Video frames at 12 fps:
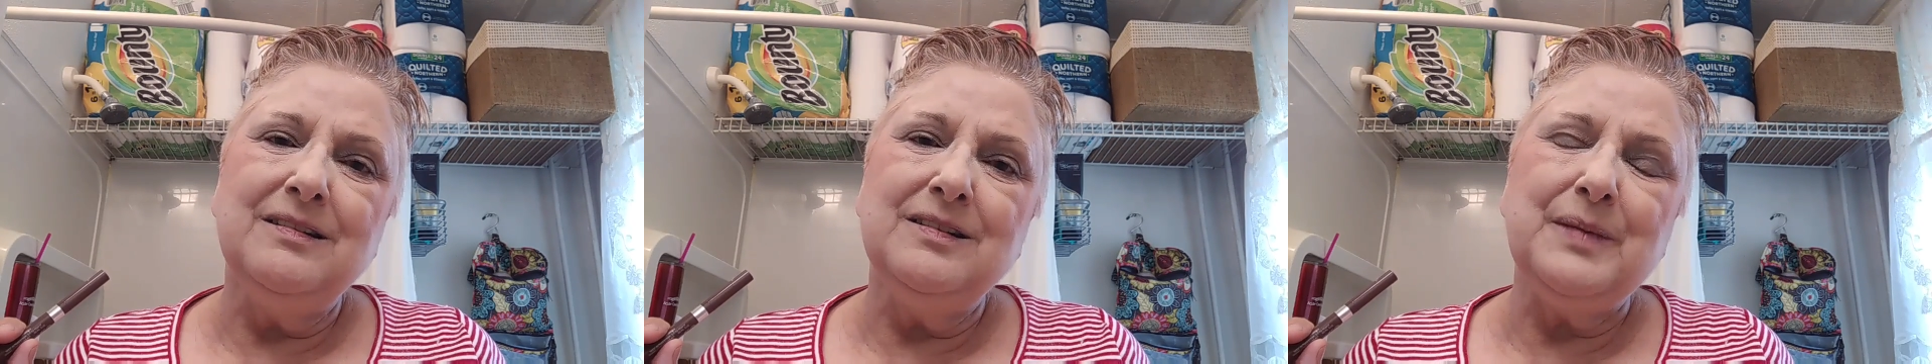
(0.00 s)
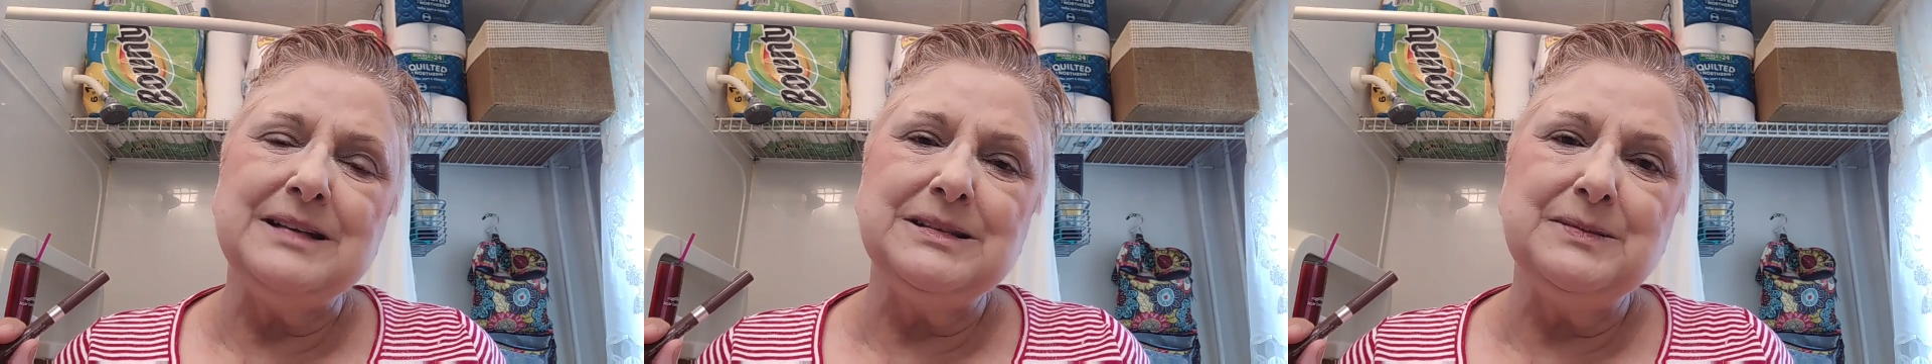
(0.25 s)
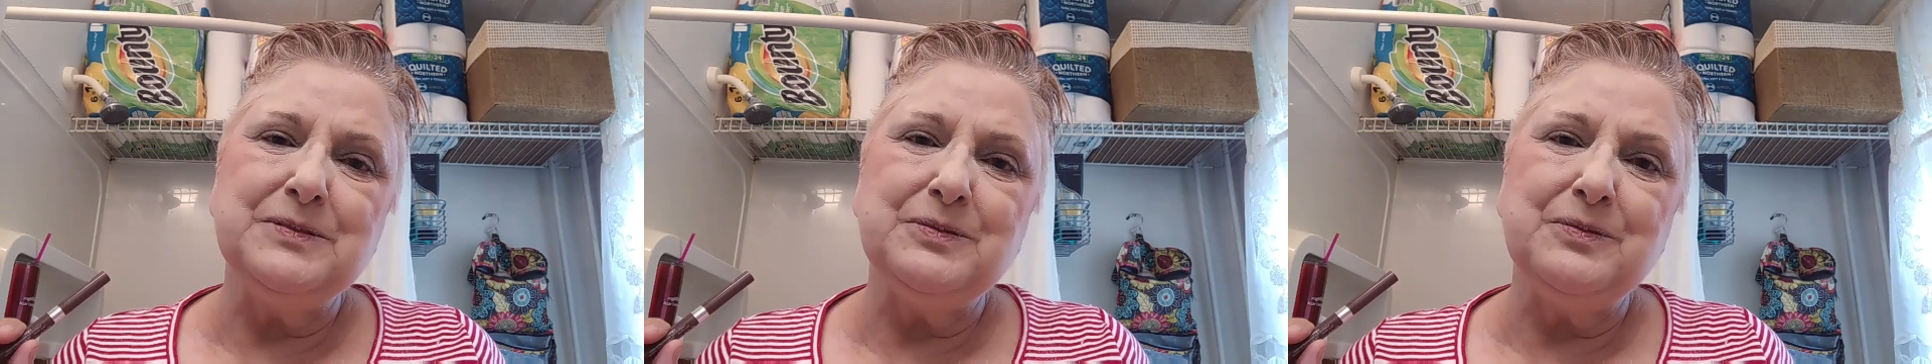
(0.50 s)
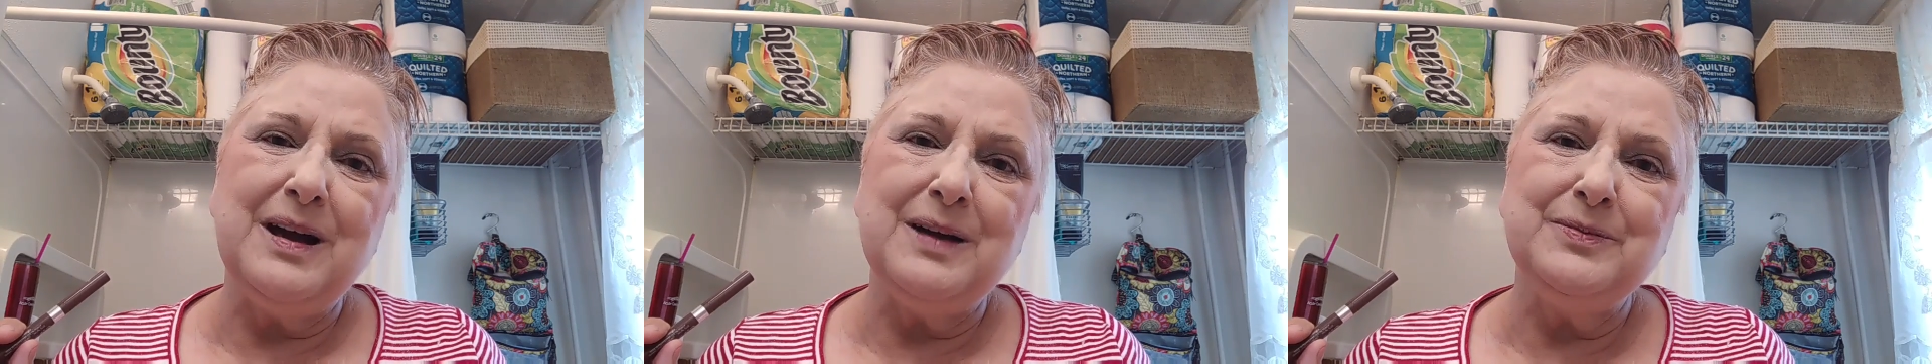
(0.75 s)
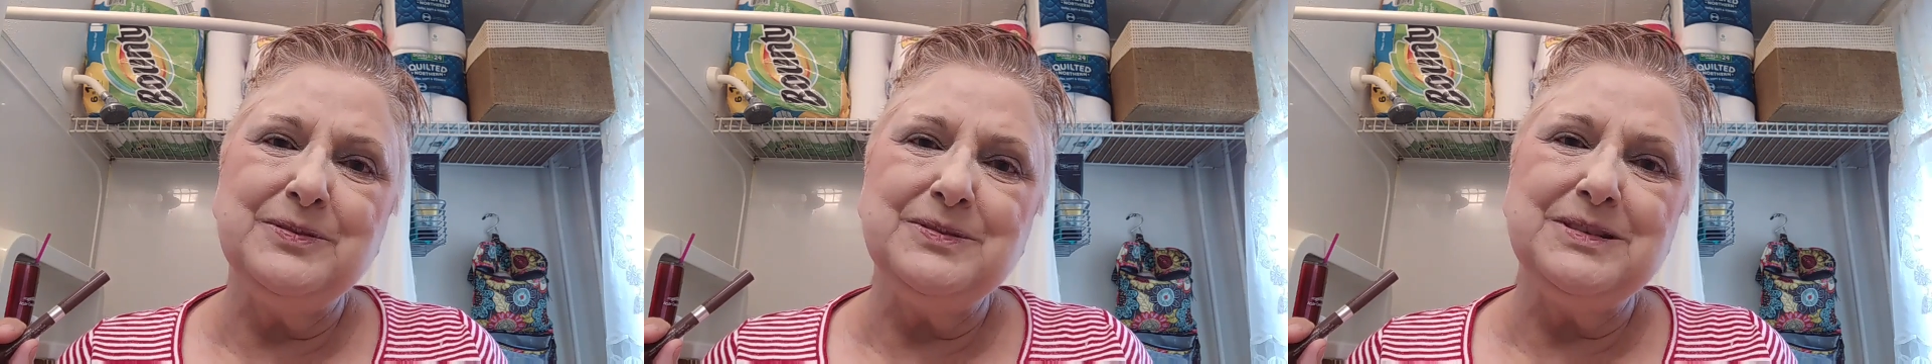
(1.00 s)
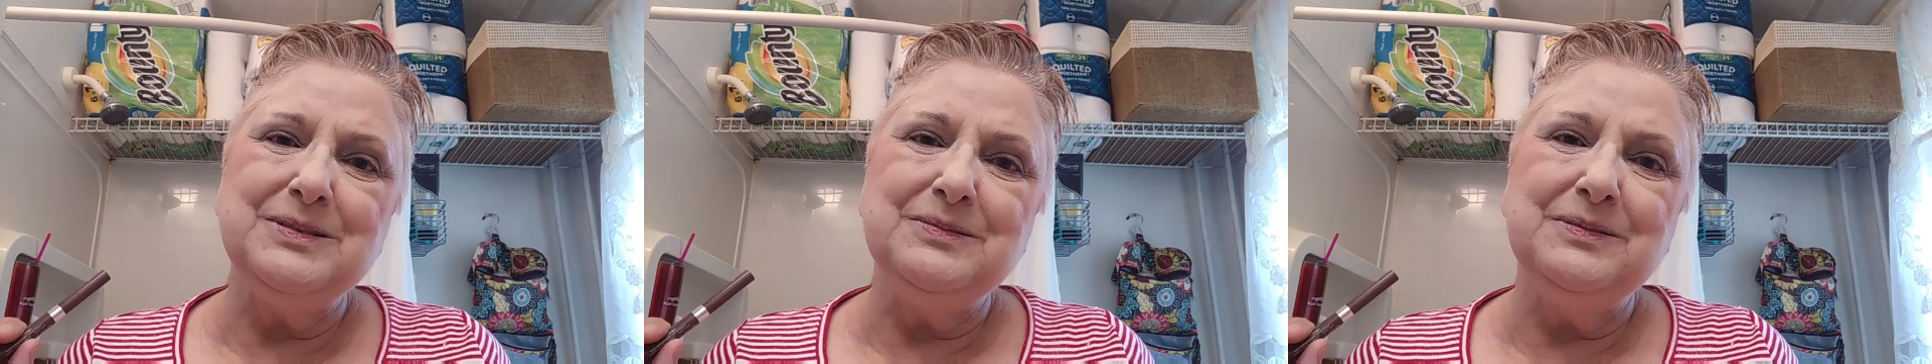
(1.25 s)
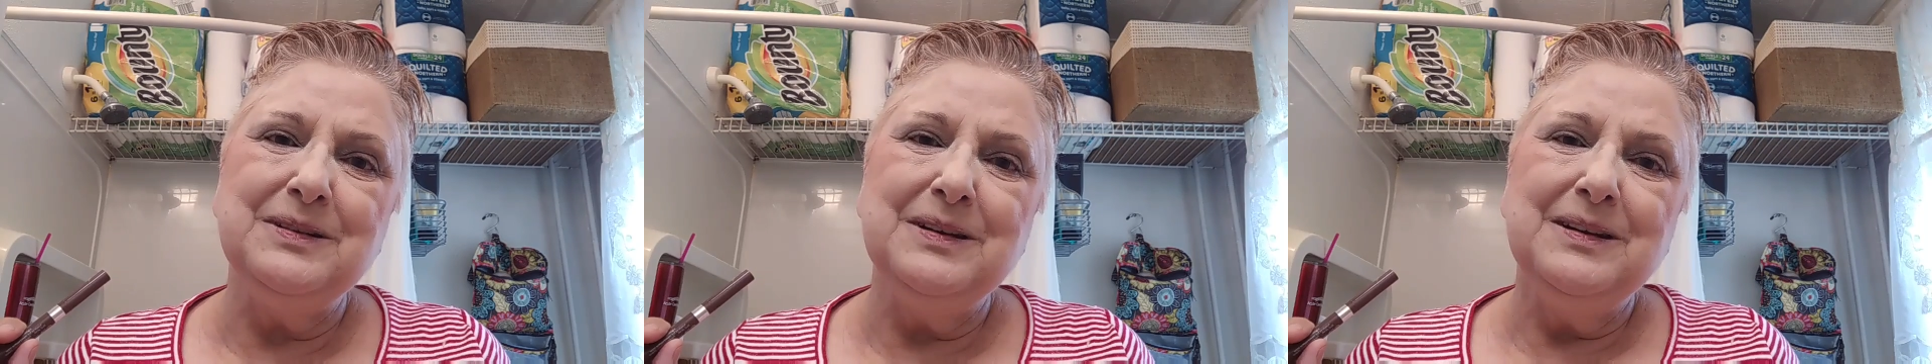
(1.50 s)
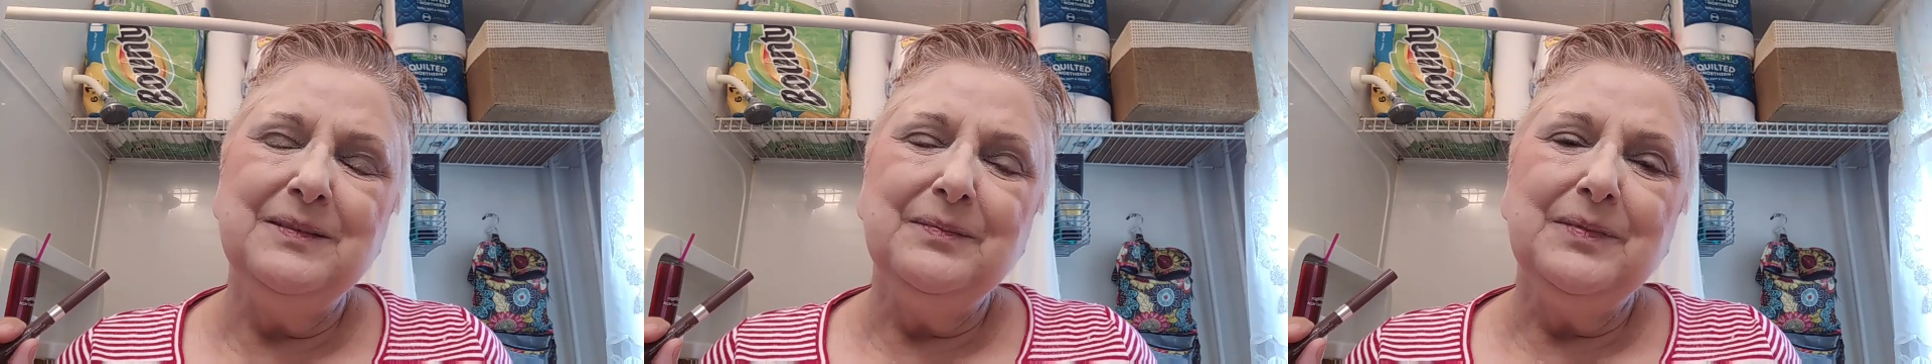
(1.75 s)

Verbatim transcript: All of my subscribers who